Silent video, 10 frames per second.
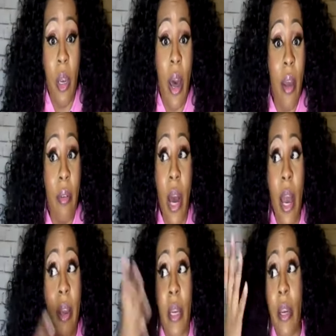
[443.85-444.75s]
I,
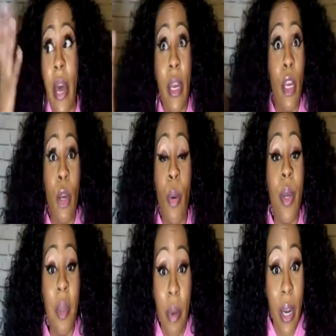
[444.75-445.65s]
I, I didn't know
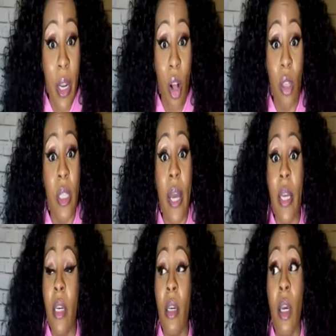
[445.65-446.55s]
anybody else. I
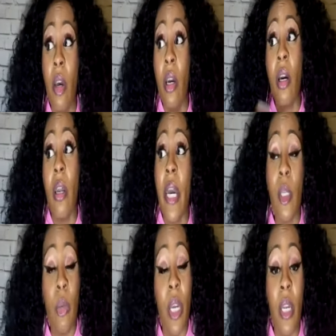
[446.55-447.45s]
didn't
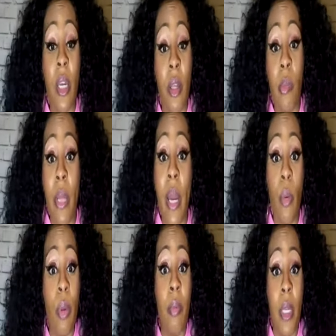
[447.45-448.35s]
connect with any other black
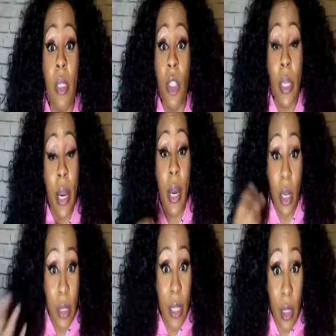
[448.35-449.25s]
women until I got
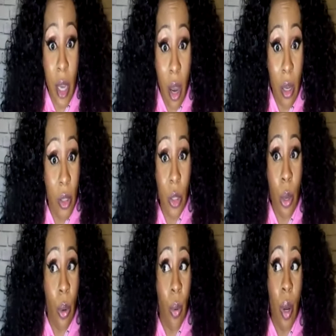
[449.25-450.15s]
on TikTok.
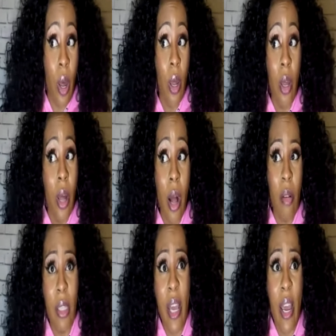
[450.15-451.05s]
So mm-hmm. I
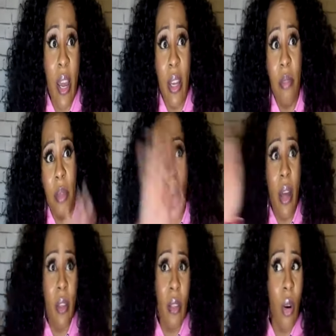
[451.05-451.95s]
was like, I ain't
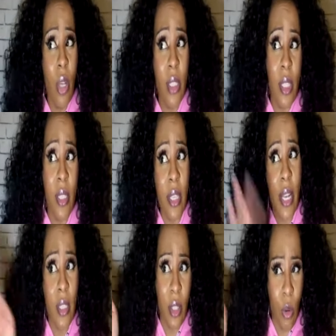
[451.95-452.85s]
not autistic.
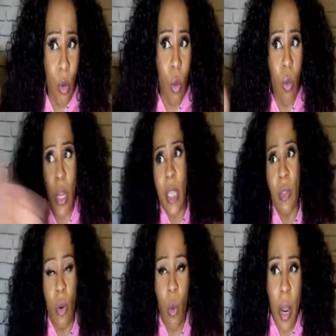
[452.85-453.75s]
That's so that's
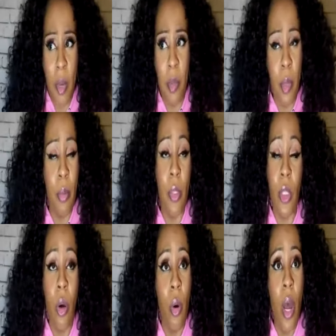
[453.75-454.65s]
for white people.
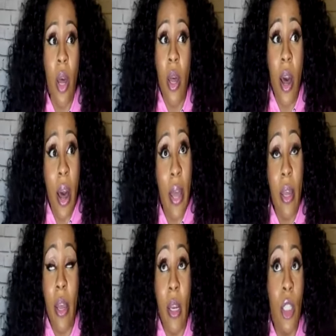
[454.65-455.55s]
So
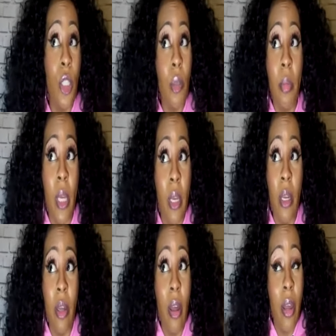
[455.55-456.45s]
I and it took me
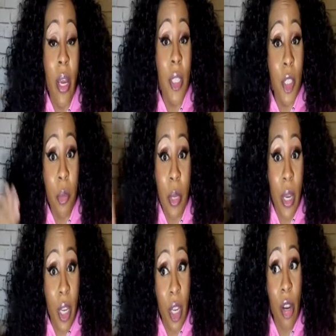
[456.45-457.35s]
it took me a
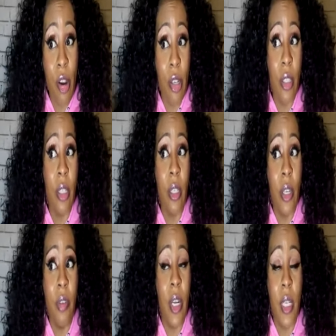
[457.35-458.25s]
year to
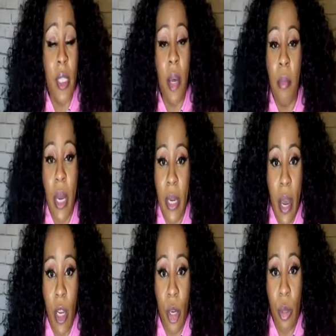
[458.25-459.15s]
even accept my
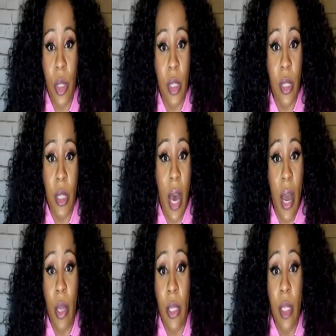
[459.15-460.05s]
diagnosis.
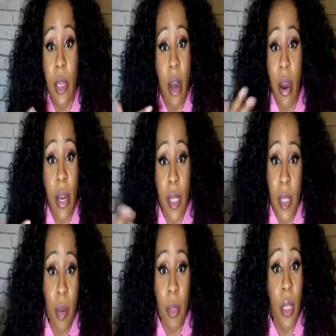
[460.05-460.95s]
I did not
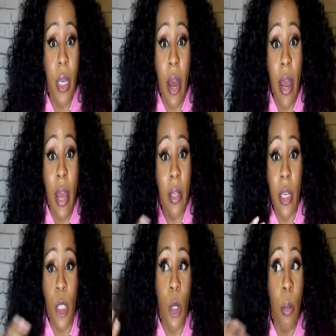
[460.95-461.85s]
accept it, and I had
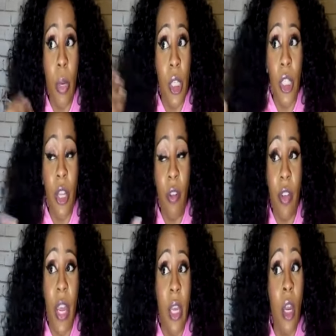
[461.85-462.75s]
like so much self
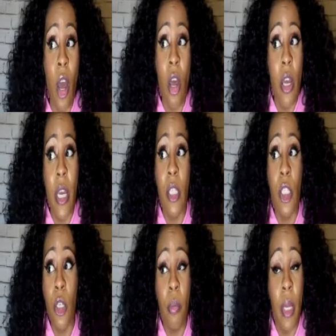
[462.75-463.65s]
hate. It
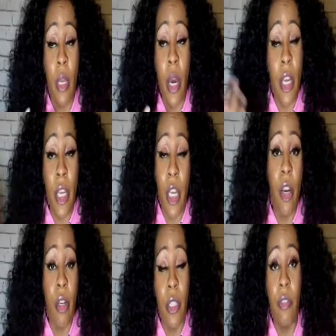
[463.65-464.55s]
took me a
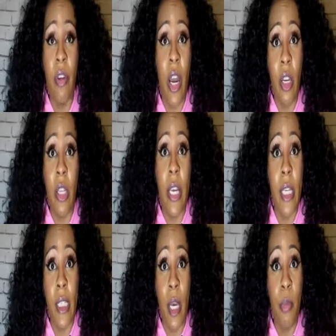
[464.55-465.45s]
year to finally
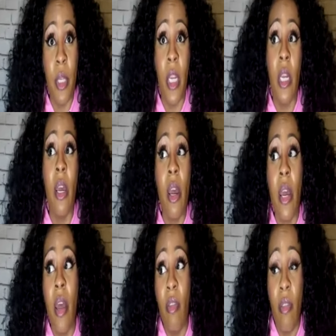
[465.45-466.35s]
accept it
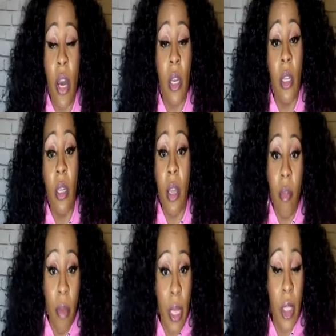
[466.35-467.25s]
and finally
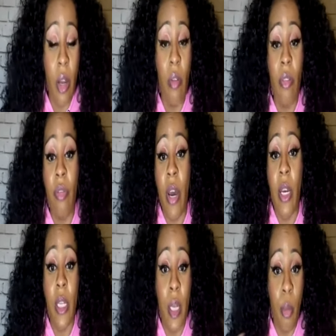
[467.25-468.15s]
love myself and
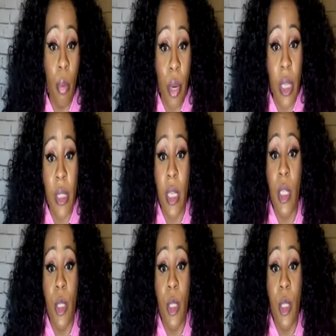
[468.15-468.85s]
finally embrace it.